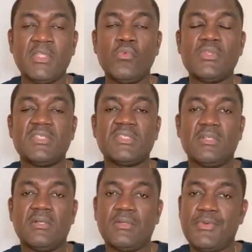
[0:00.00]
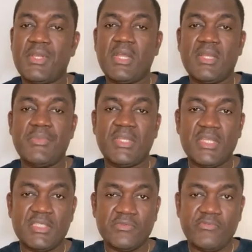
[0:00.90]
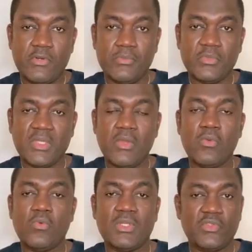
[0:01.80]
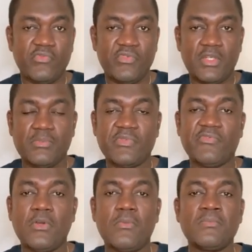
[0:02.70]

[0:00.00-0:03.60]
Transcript: which is a green card application form. Okay, once you fill up the form,